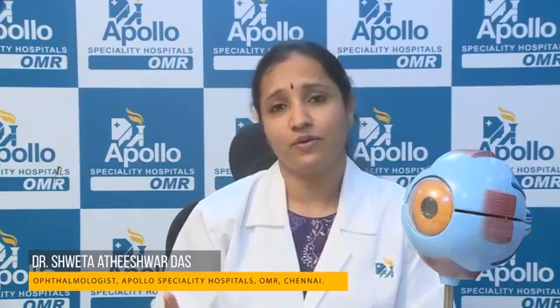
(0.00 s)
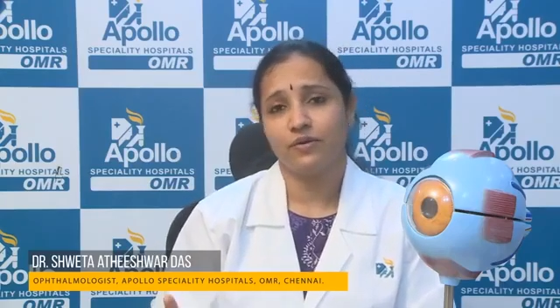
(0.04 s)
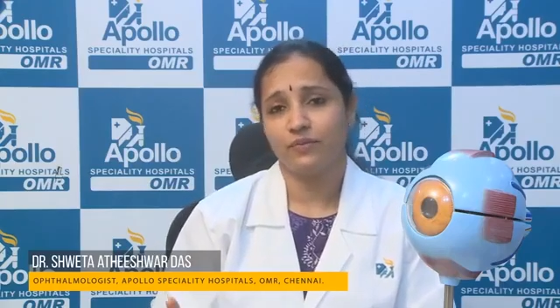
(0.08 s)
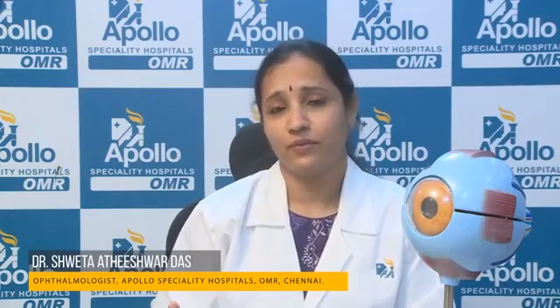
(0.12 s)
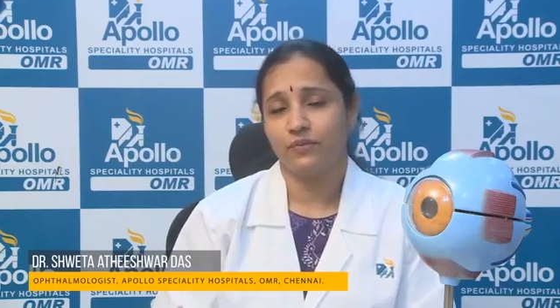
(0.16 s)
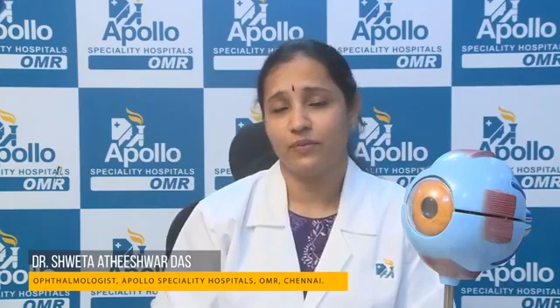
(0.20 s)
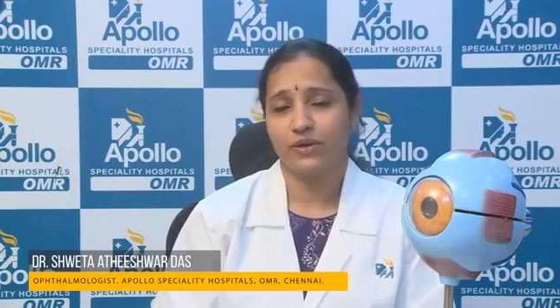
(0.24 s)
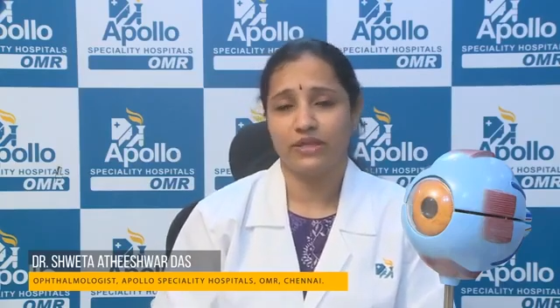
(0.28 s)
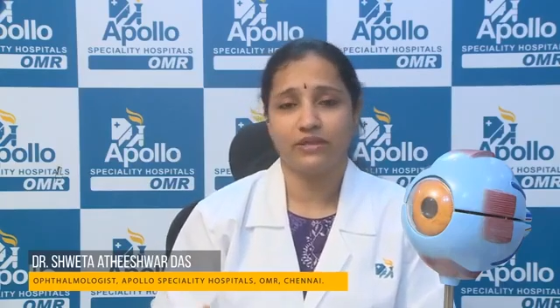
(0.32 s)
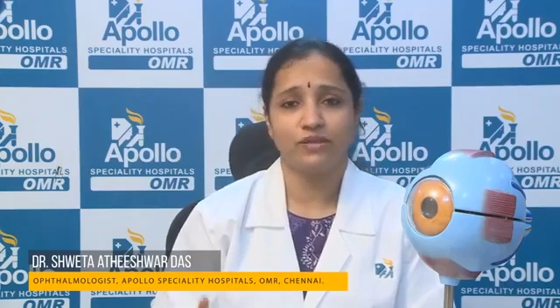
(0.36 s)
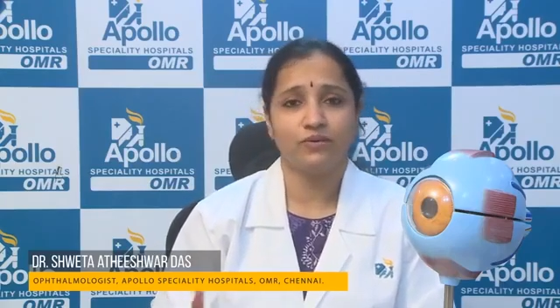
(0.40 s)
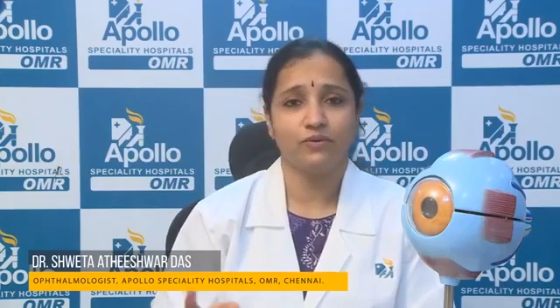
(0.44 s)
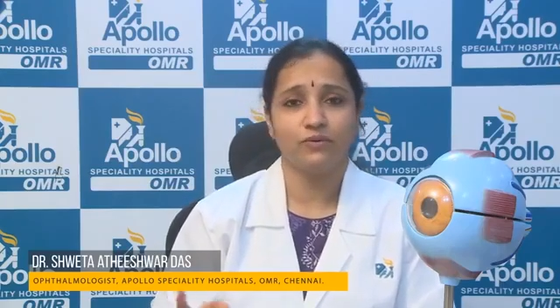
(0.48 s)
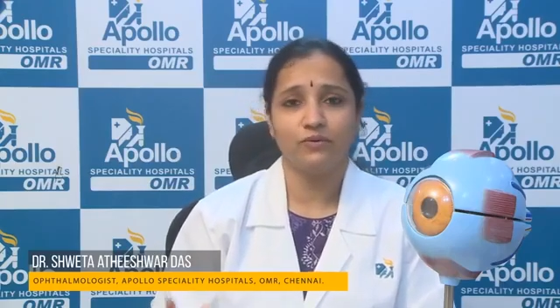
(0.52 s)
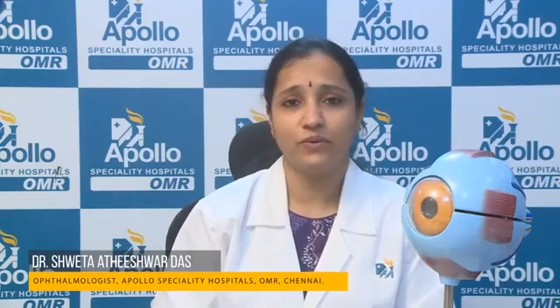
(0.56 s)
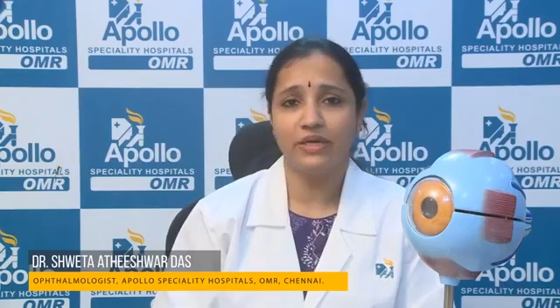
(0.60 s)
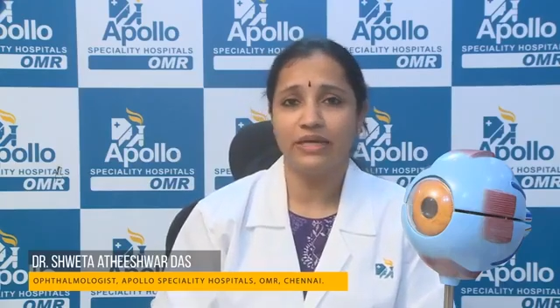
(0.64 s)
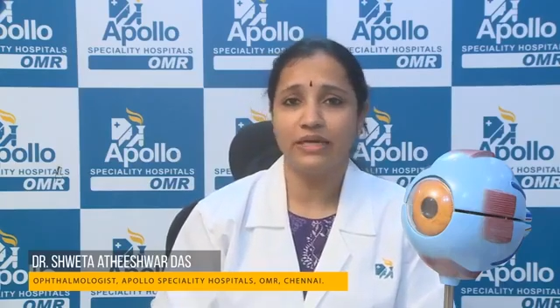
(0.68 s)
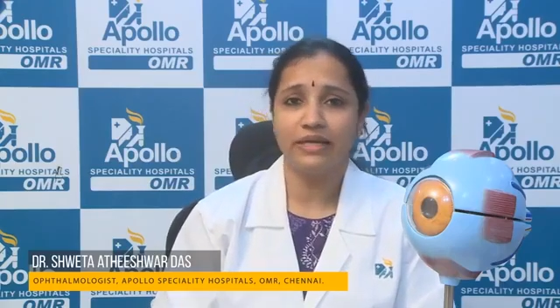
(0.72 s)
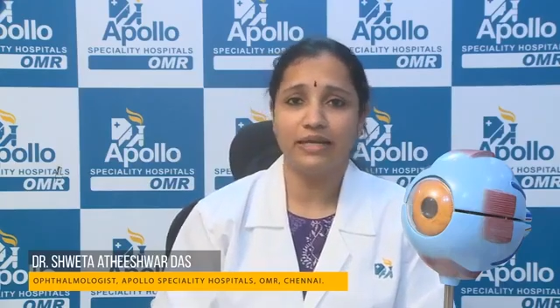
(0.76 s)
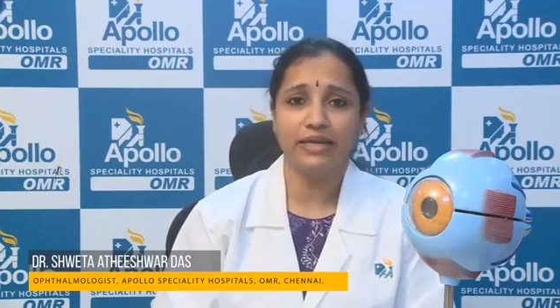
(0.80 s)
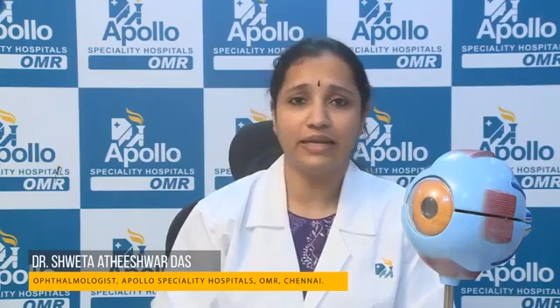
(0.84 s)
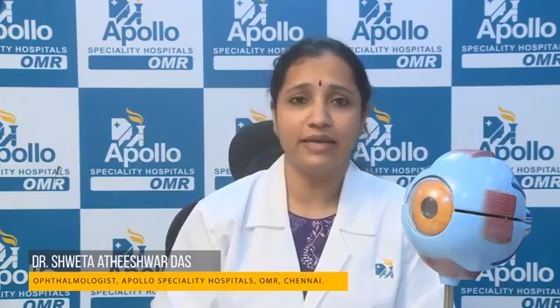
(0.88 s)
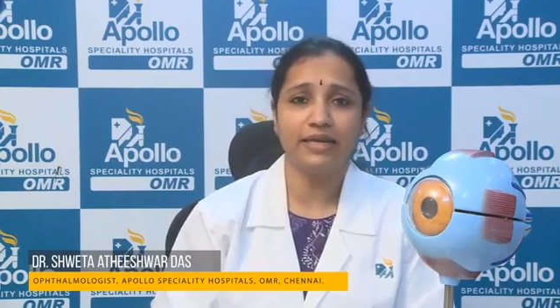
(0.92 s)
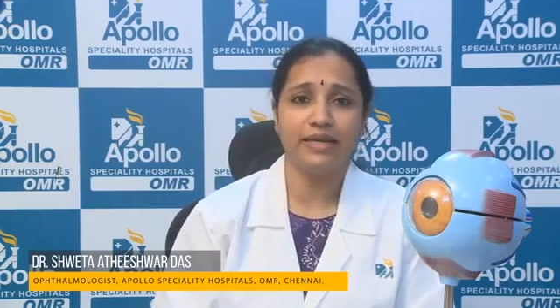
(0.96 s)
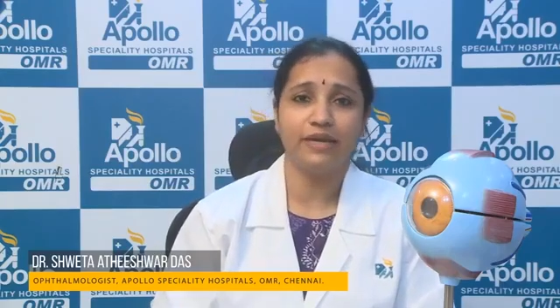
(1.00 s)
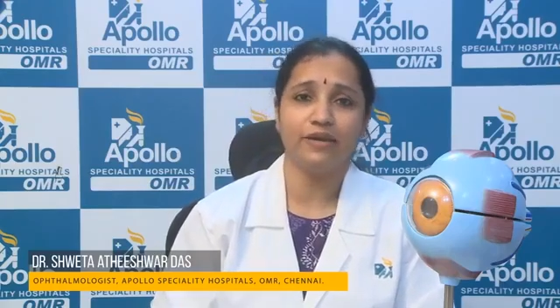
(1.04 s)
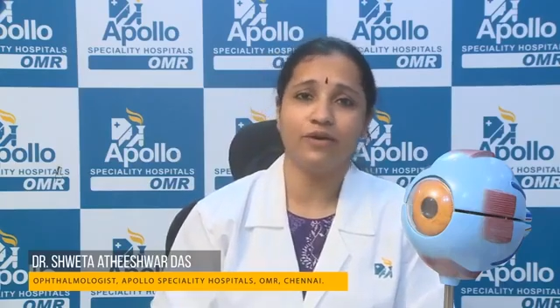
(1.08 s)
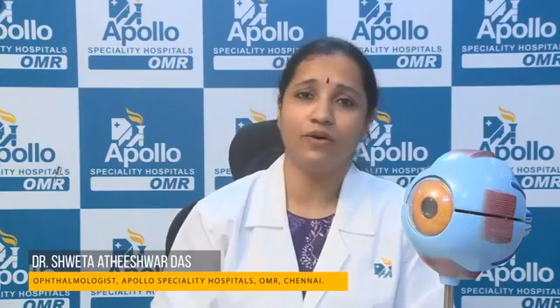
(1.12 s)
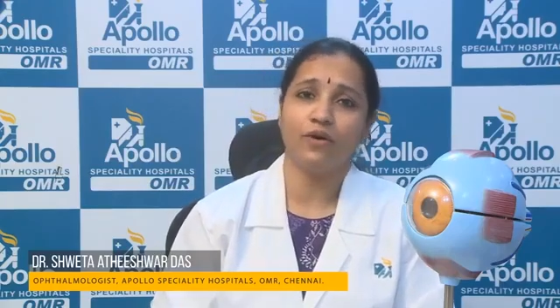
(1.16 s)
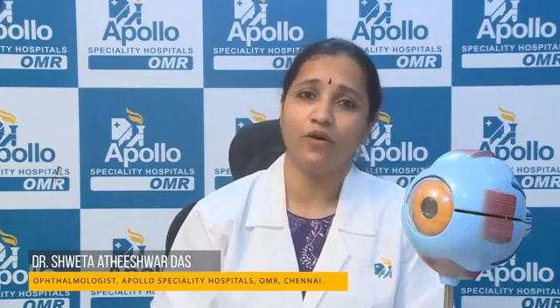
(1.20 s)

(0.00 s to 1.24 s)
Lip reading: whether weekly